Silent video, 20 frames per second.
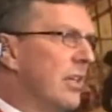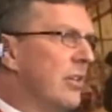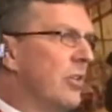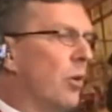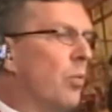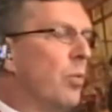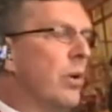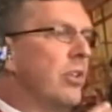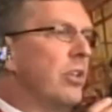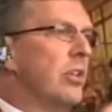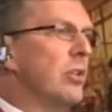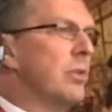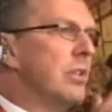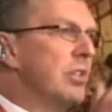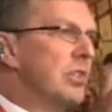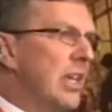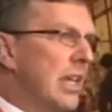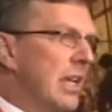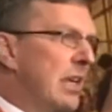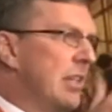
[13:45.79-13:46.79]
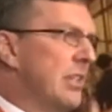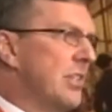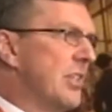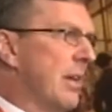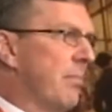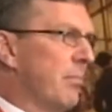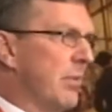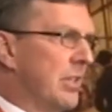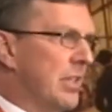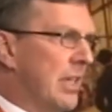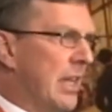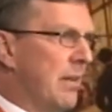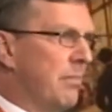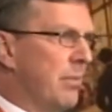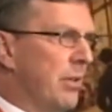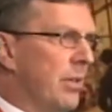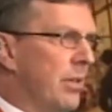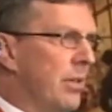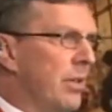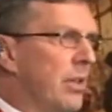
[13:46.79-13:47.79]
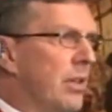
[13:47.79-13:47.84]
not whether you intend something to happen,